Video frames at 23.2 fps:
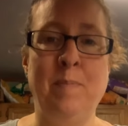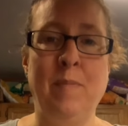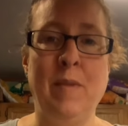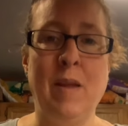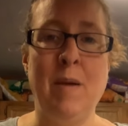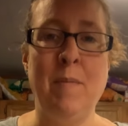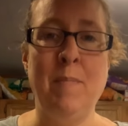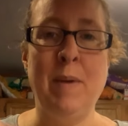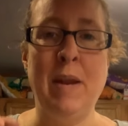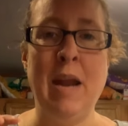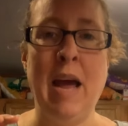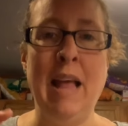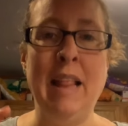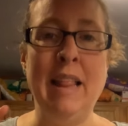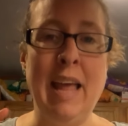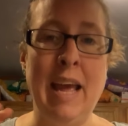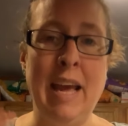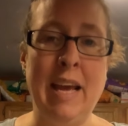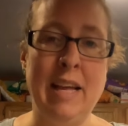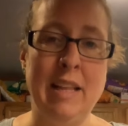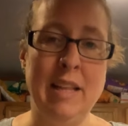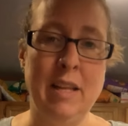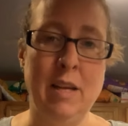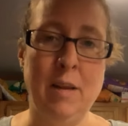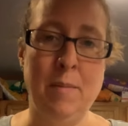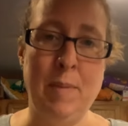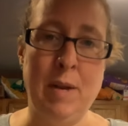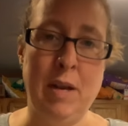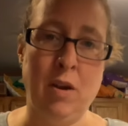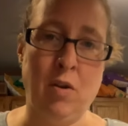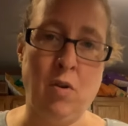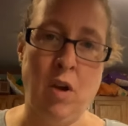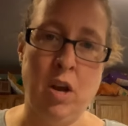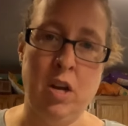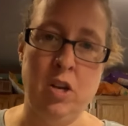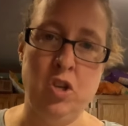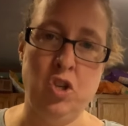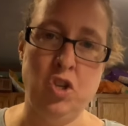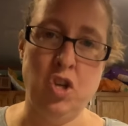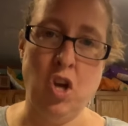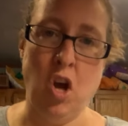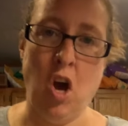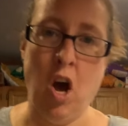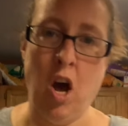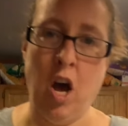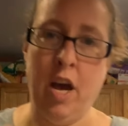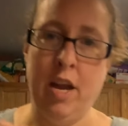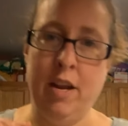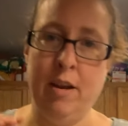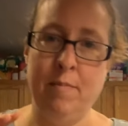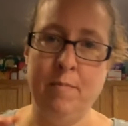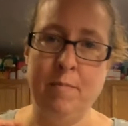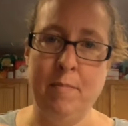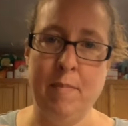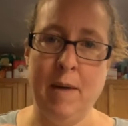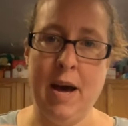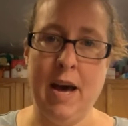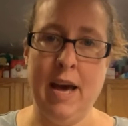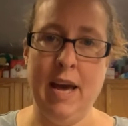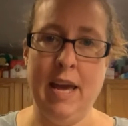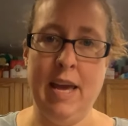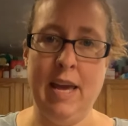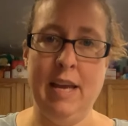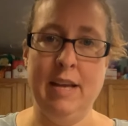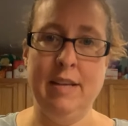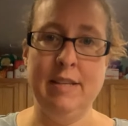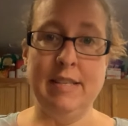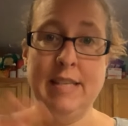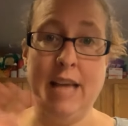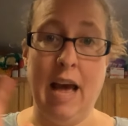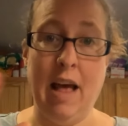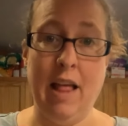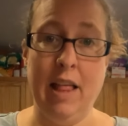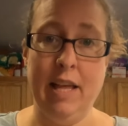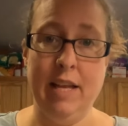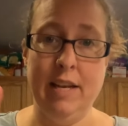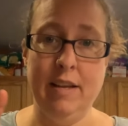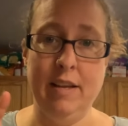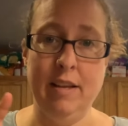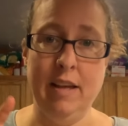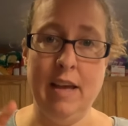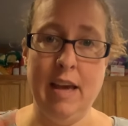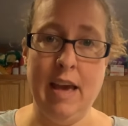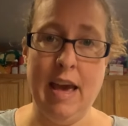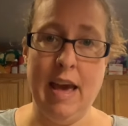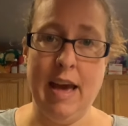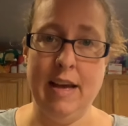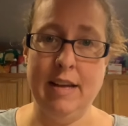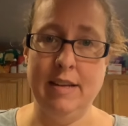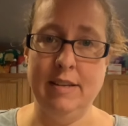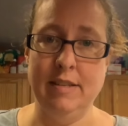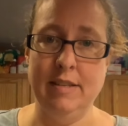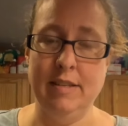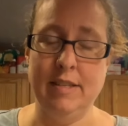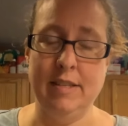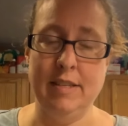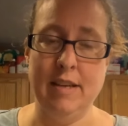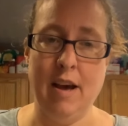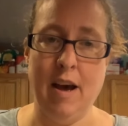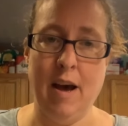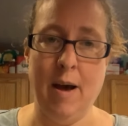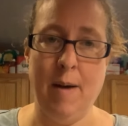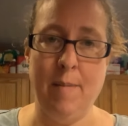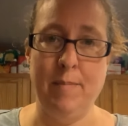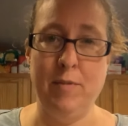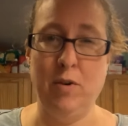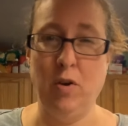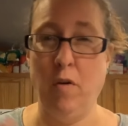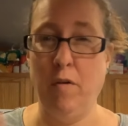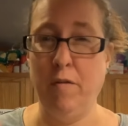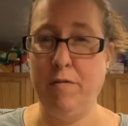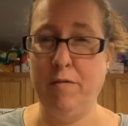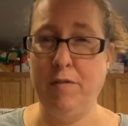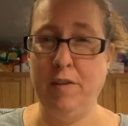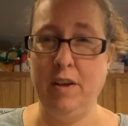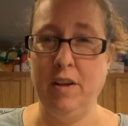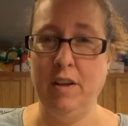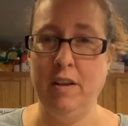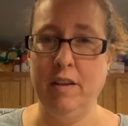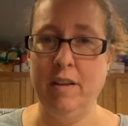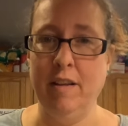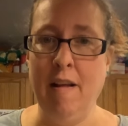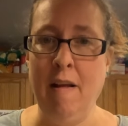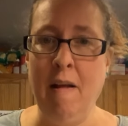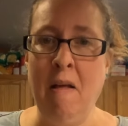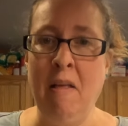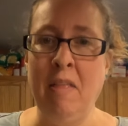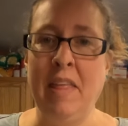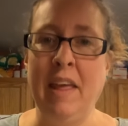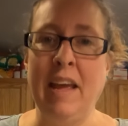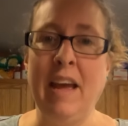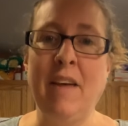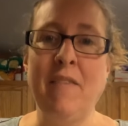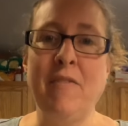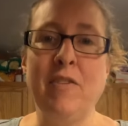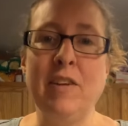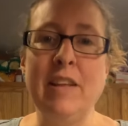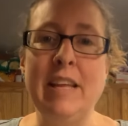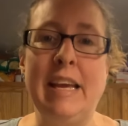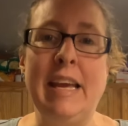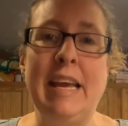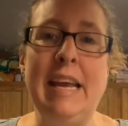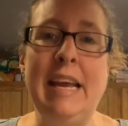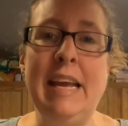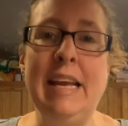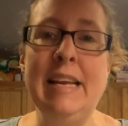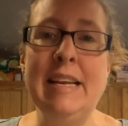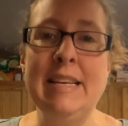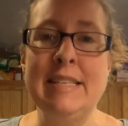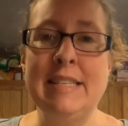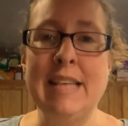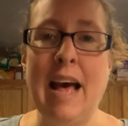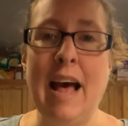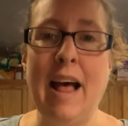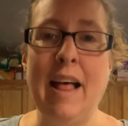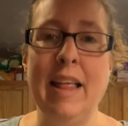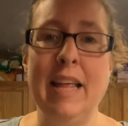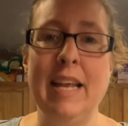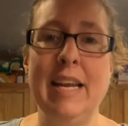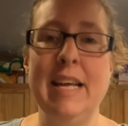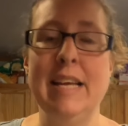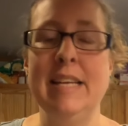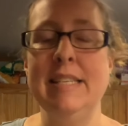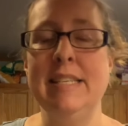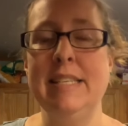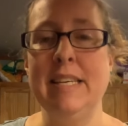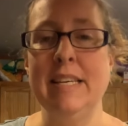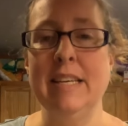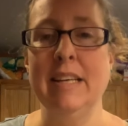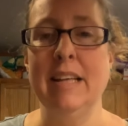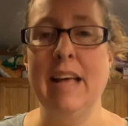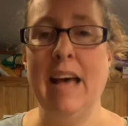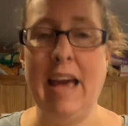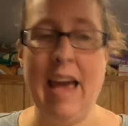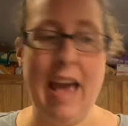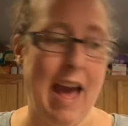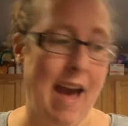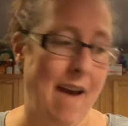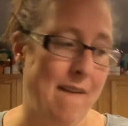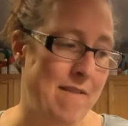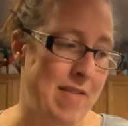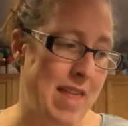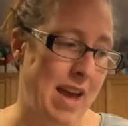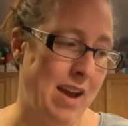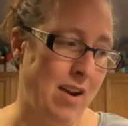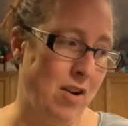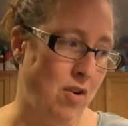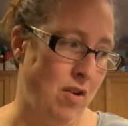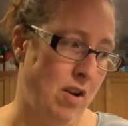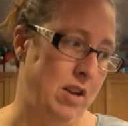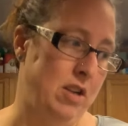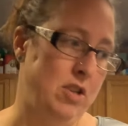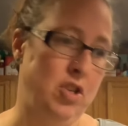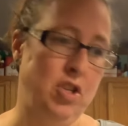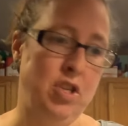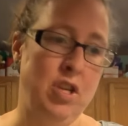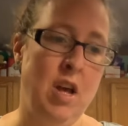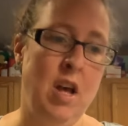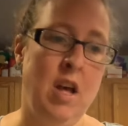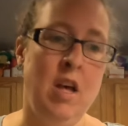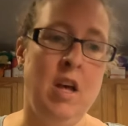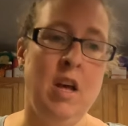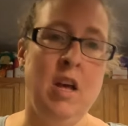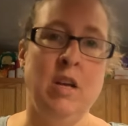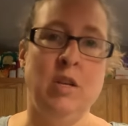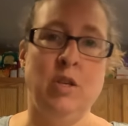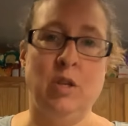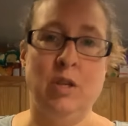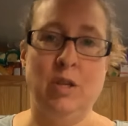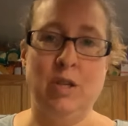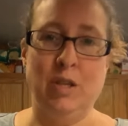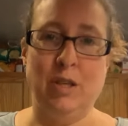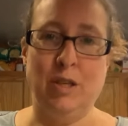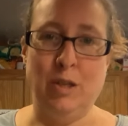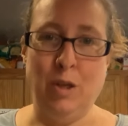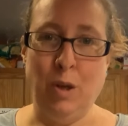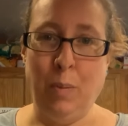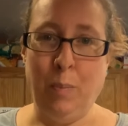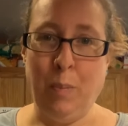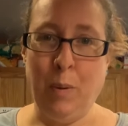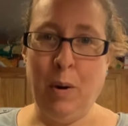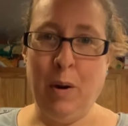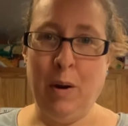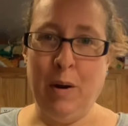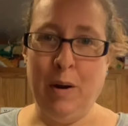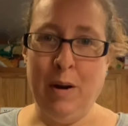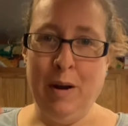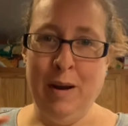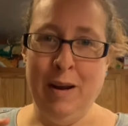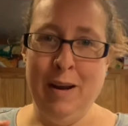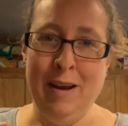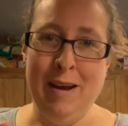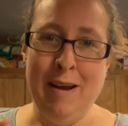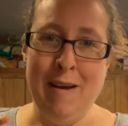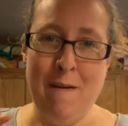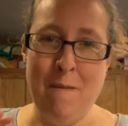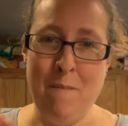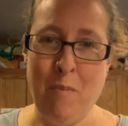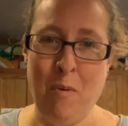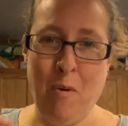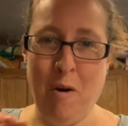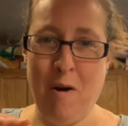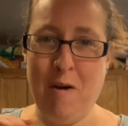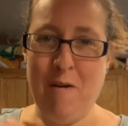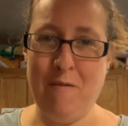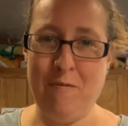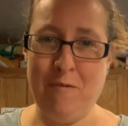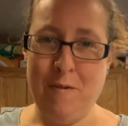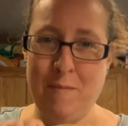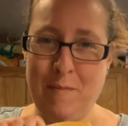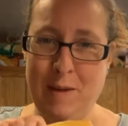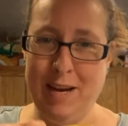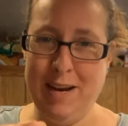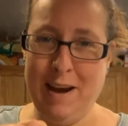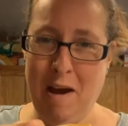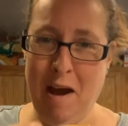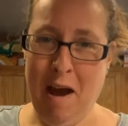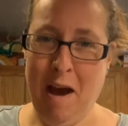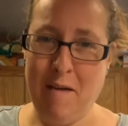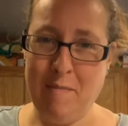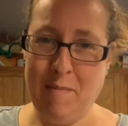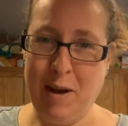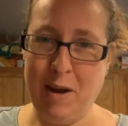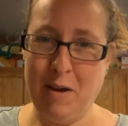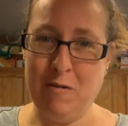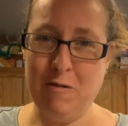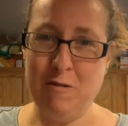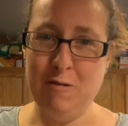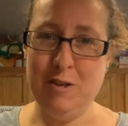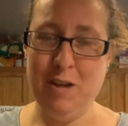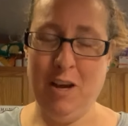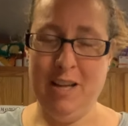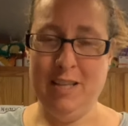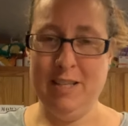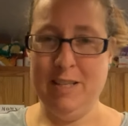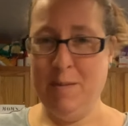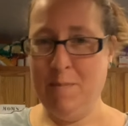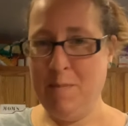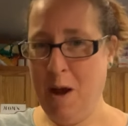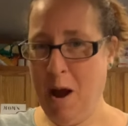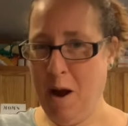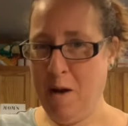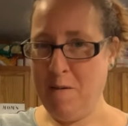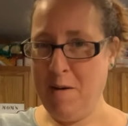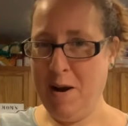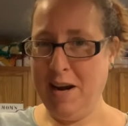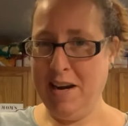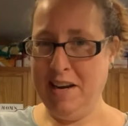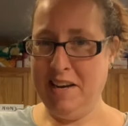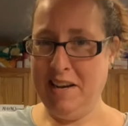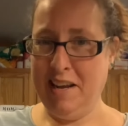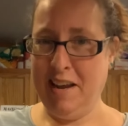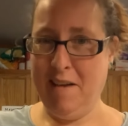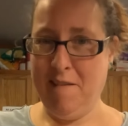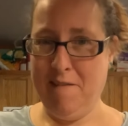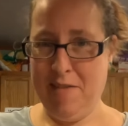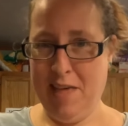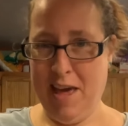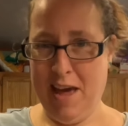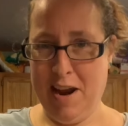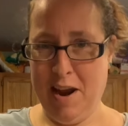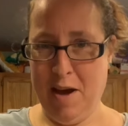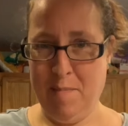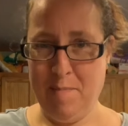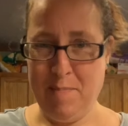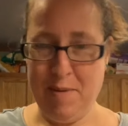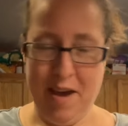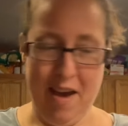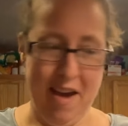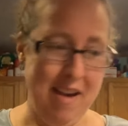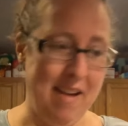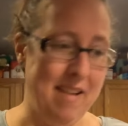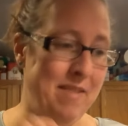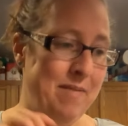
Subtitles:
But I like a little bit of crunch on my salad and don't feel like I've really eaten a salad until I have that crunch. So it's super important for me to have my croutons. I'm not ready to give that up yet.